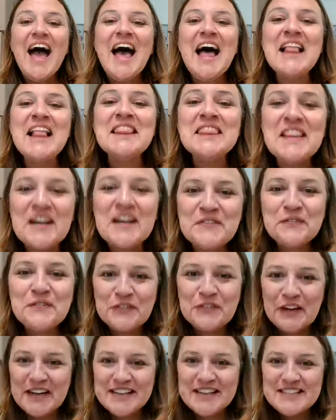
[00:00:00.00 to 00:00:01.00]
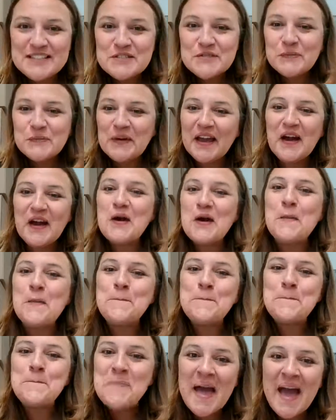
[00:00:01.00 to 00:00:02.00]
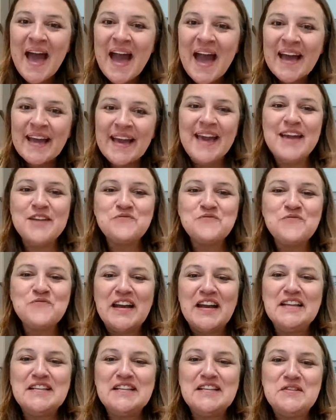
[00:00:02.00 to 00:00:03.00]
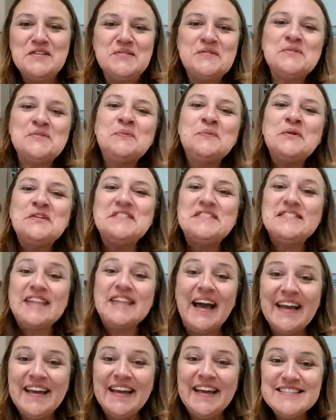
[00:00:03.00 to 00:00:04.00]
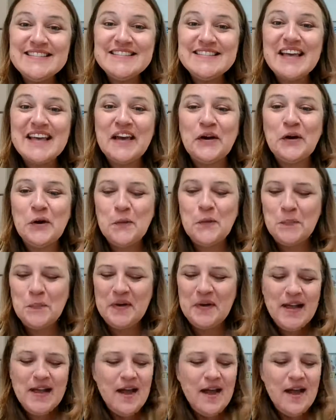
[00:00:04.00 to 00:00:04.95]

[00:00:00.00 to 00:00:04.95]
Hello, friends. We are back and ready to do some more science, I hope.